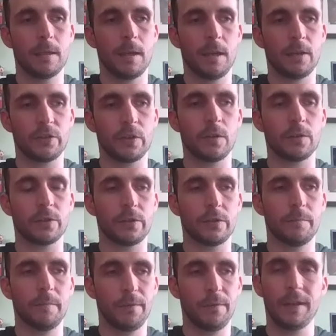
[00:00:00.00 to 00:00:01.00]
Slot's
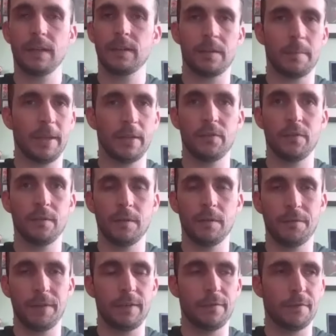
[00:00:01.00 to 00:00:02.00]
midfielders, I mentioned
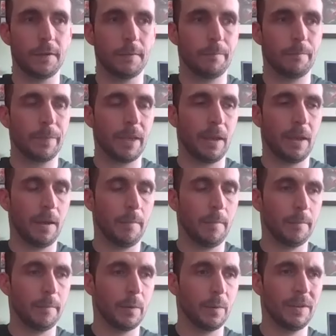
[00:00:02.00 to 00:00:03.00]

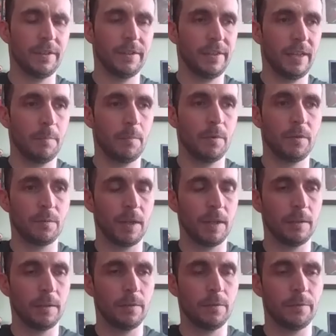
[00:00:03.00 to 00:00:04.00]
FIFA, Quinton Timber as
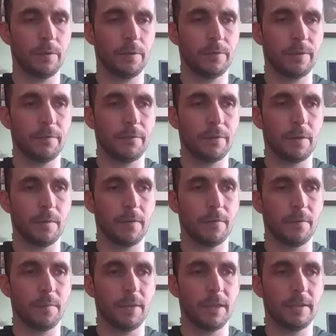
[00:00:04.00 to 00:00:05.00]
well, who's done very well
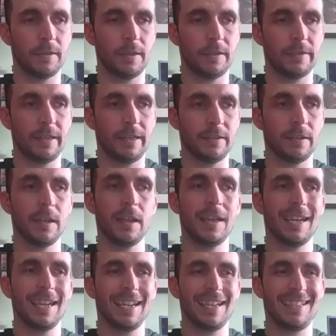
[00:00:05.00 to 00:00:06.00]
from this season.
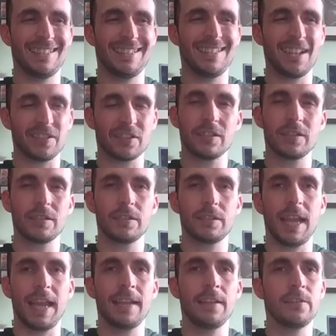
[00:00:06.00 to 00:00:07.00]
He doesn't
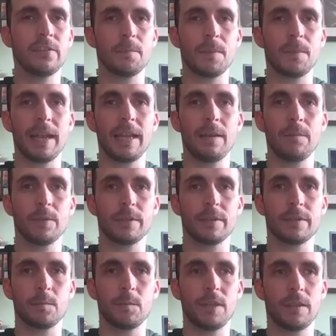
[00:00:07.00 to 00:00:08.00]
tend to play
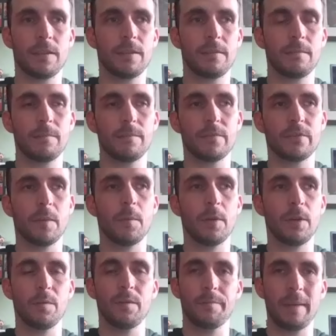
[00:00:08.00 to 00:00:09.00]
with
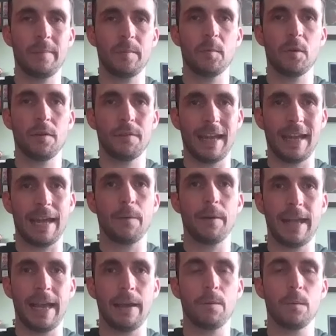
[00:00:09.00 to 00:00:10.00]
someone who is maybe more of an
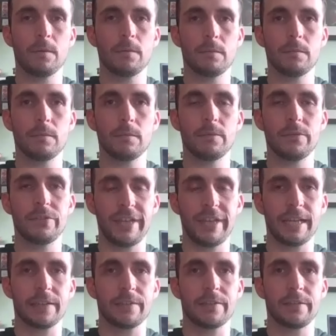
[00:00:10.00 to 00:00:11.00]
out-and-out
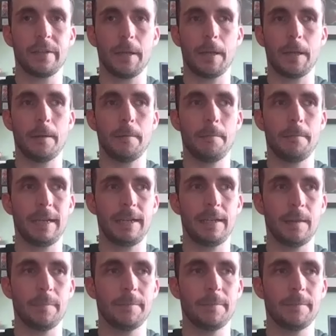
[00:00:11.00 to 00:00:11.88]
six. I mean,